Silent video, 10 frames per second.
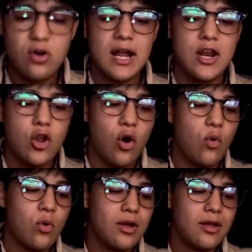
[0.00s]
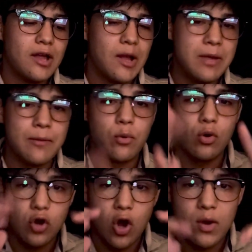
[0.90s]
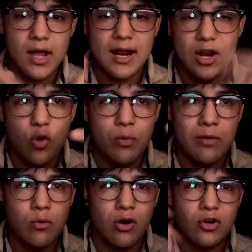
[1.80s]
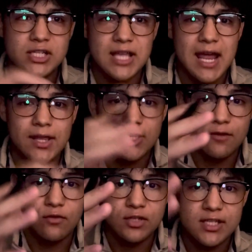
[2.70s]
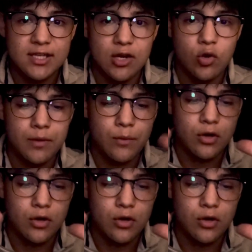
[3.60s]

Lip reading: And I know people know it, and I know people understand the differences, and I know people